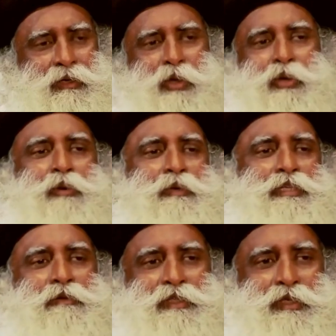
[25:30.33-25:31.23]
Not
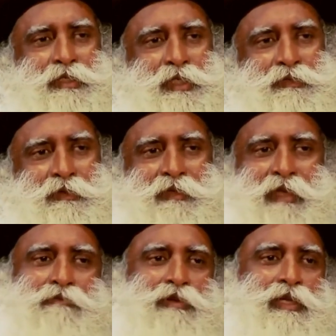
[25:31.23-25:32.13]
always are we successful
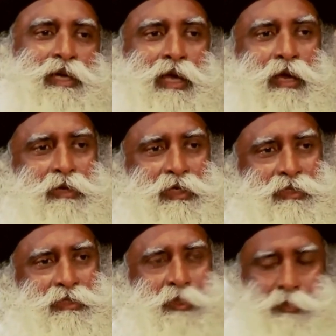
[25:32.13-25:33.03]
with everything around
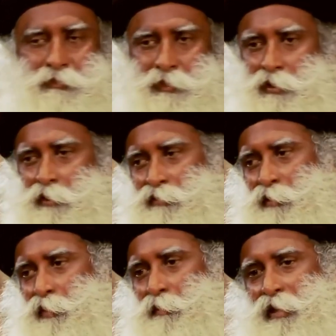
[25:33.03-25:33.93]
us.
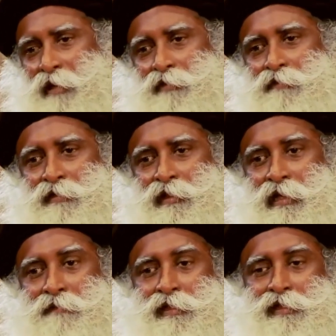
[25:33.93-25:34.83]
Different people have different
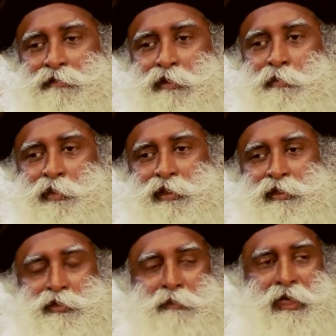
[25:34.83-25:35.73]
levels of
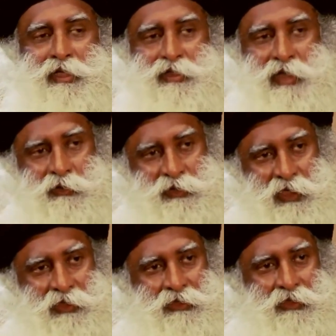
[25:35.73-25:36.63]
competence to manage the
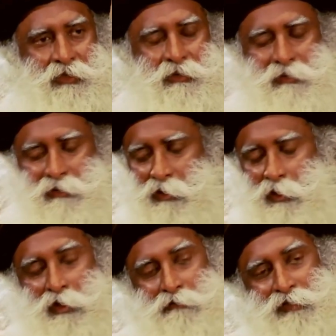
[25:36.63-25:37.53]
outside.
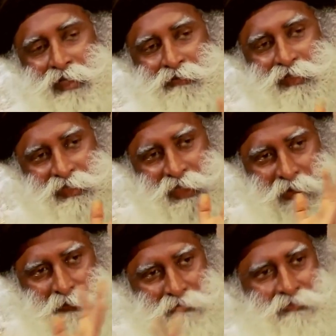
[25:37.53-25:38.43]
Not all of us have the
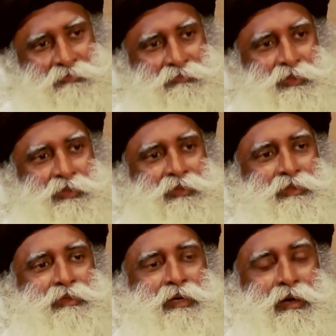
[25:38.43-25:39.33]
same,
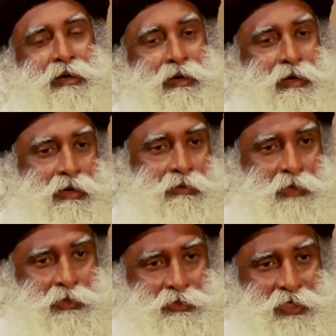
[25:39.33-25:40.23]

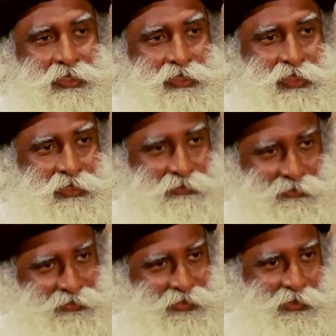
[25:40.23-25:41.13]
the skill
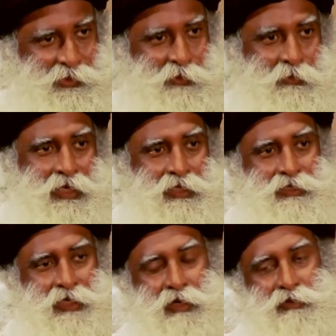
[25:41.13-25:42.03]
to
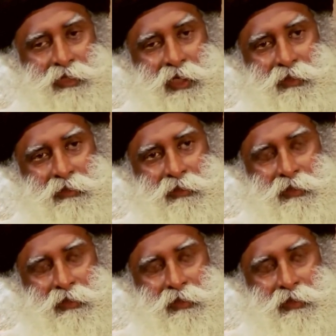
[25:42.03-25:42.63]
manage the outside.